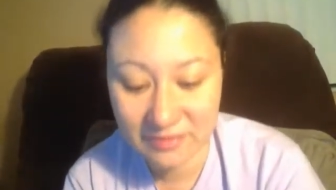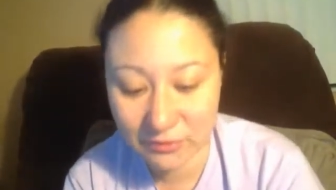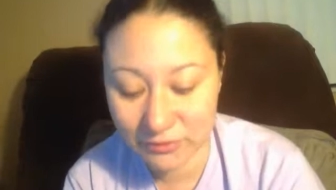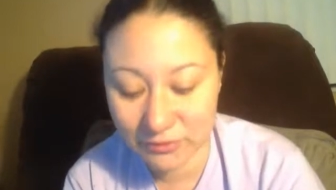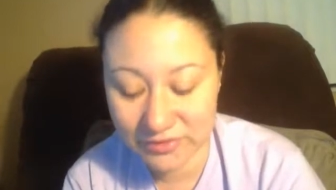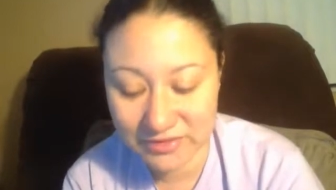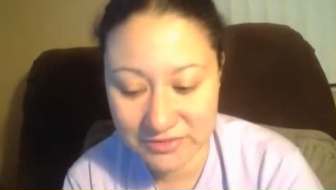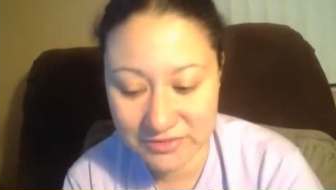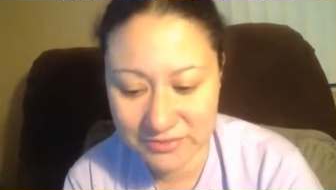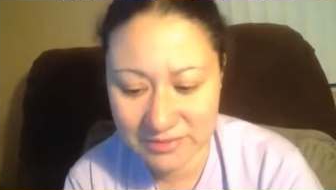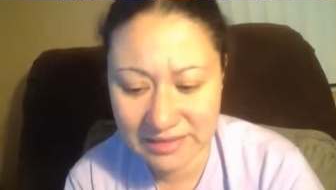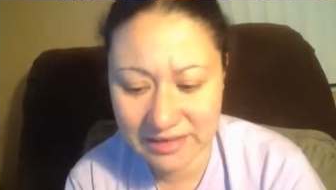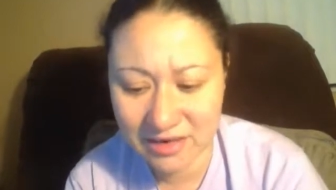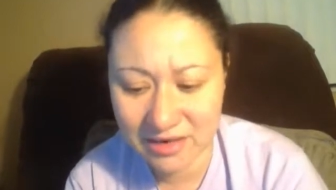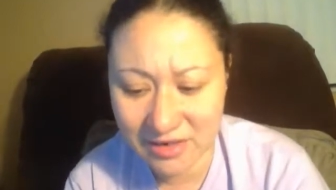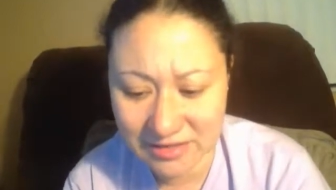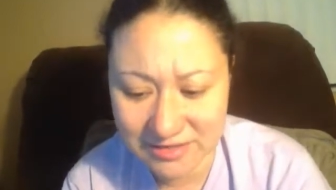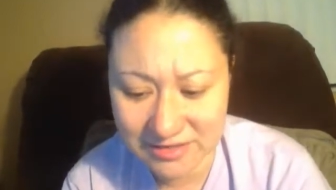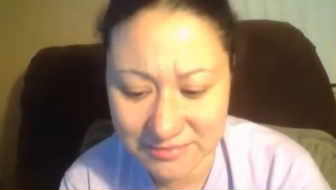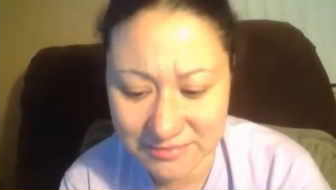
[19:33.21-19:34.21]
with this really
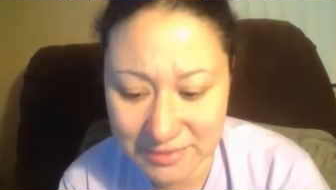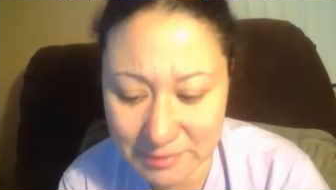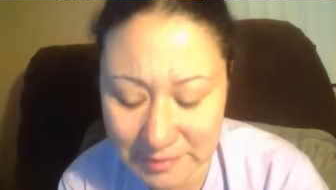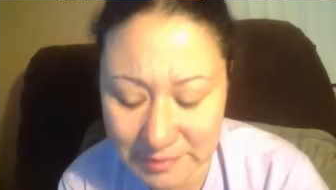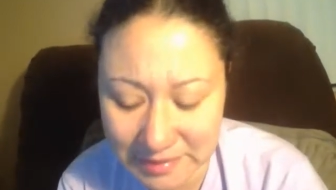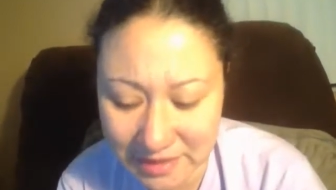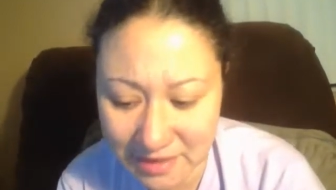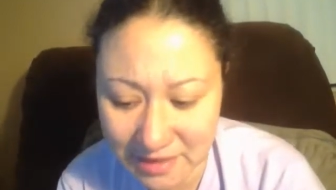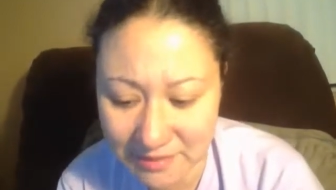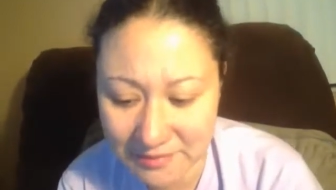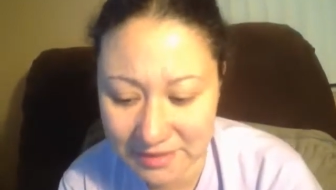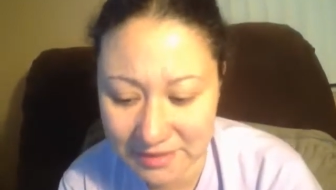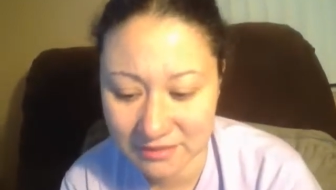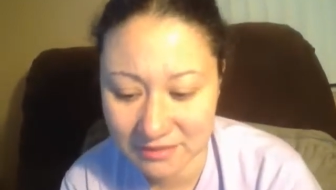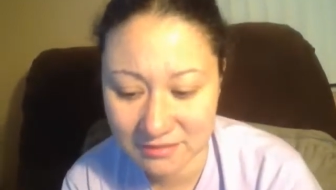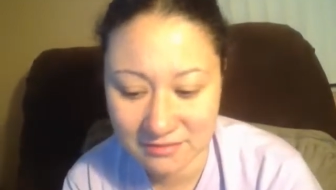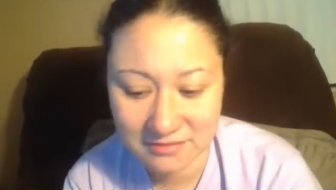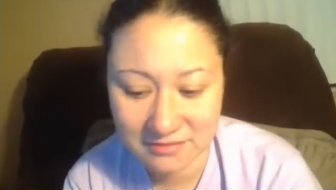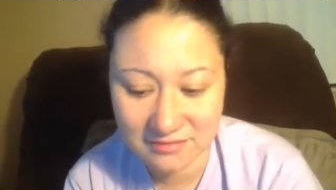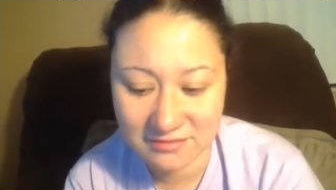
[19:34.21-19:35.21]
awesome up and coming
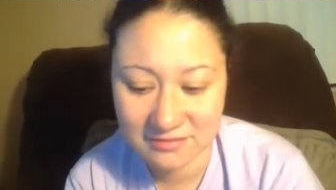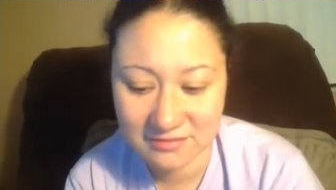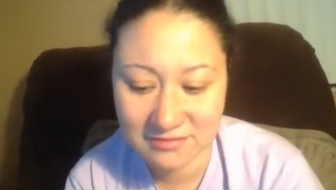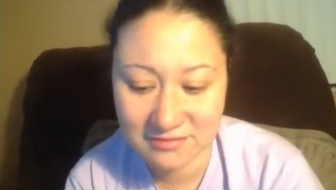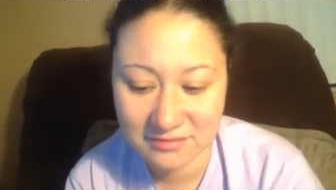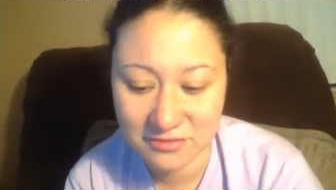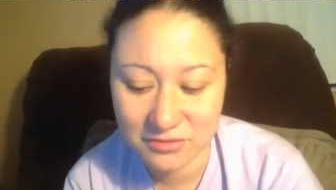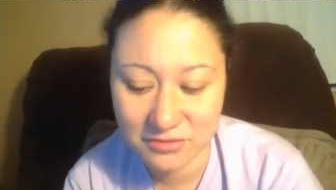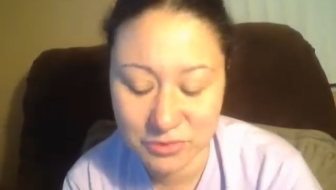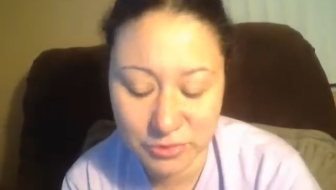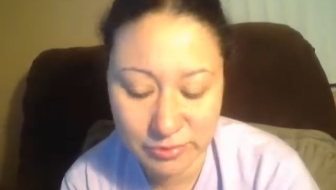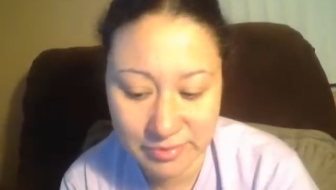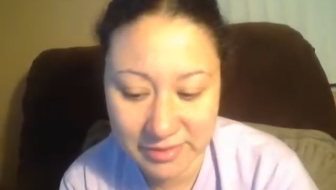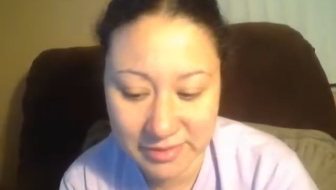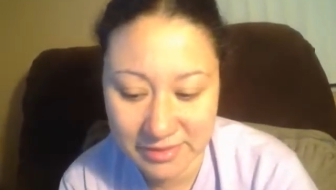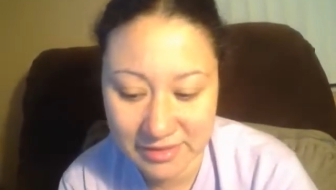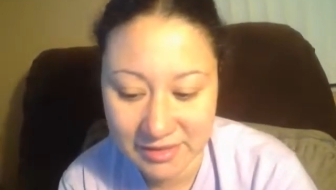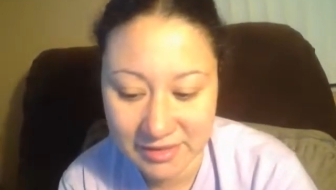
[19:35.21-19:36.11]
group.